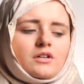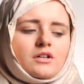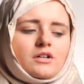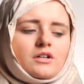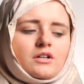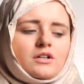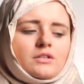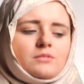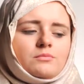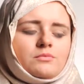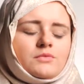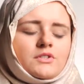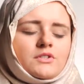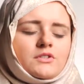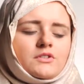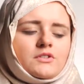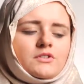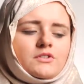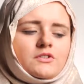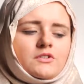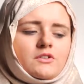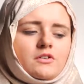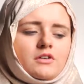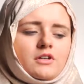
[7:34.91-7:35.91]
I just
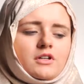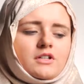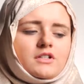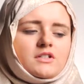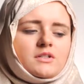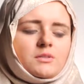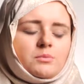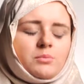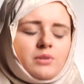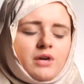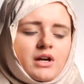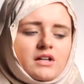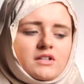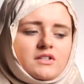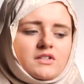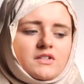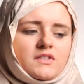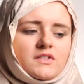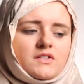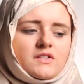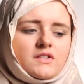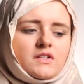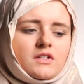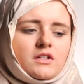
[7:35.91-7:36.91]
started to
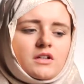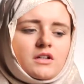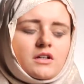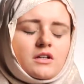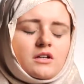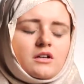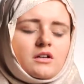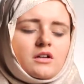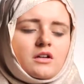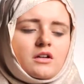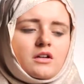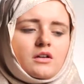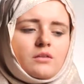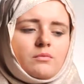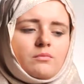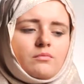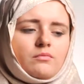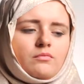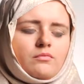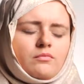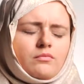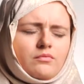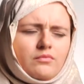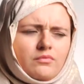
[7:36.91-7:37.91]
practice it
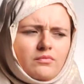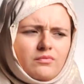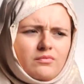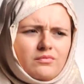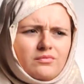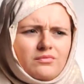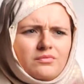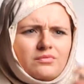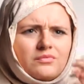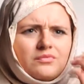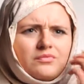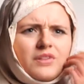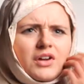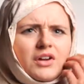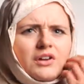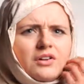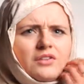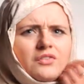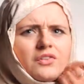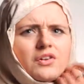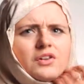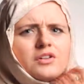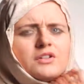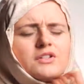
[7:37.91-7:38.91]

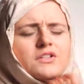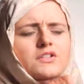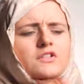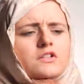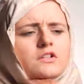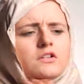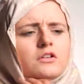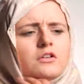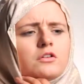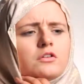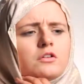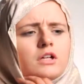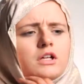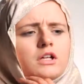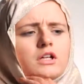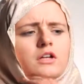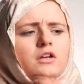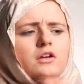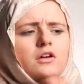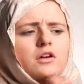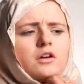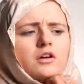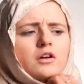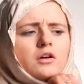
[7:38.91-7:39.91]
very, very slowly.